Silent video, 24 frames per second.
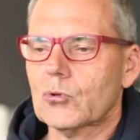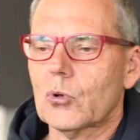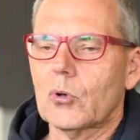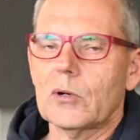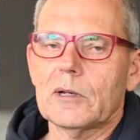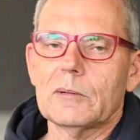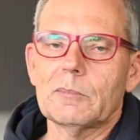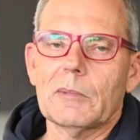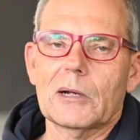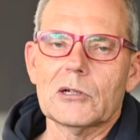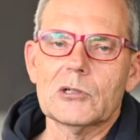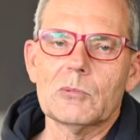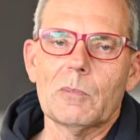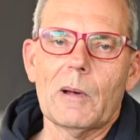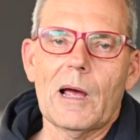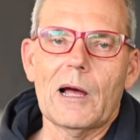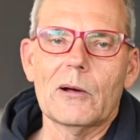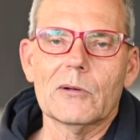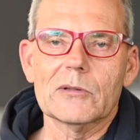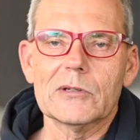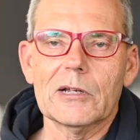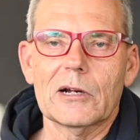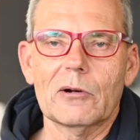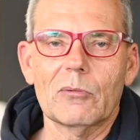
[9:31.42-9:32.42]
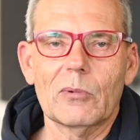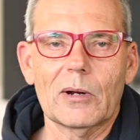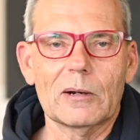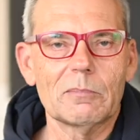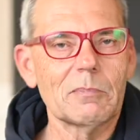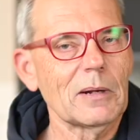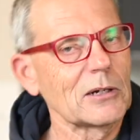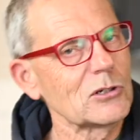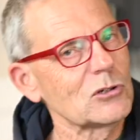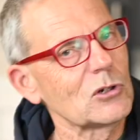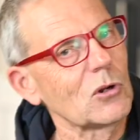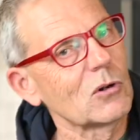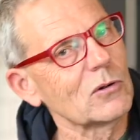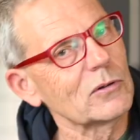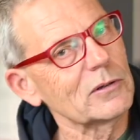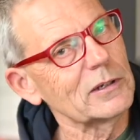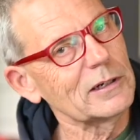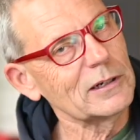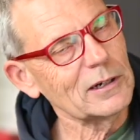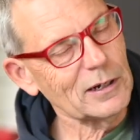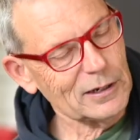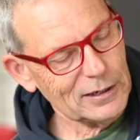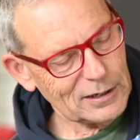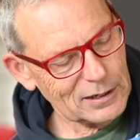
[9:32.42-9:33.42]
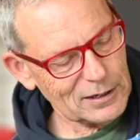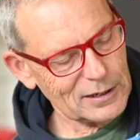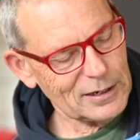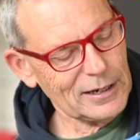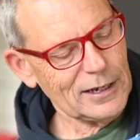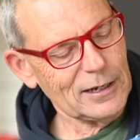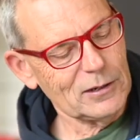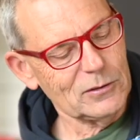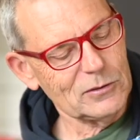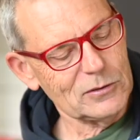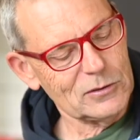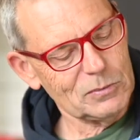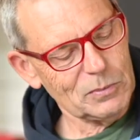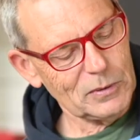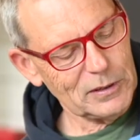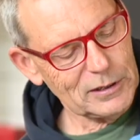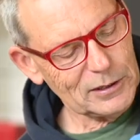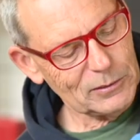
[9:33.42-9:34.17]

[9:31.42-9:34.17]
drawing much power, it's going to run much longer than 99 hours. But